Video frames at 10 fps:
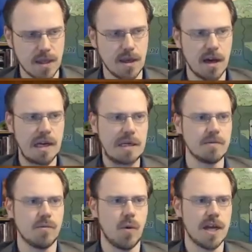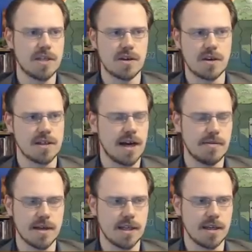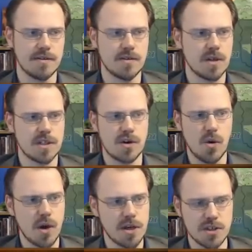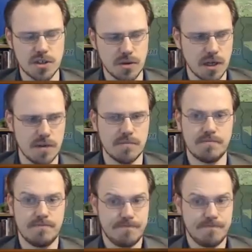Gotta waste her time killing him. If she wants to coin and shoot him,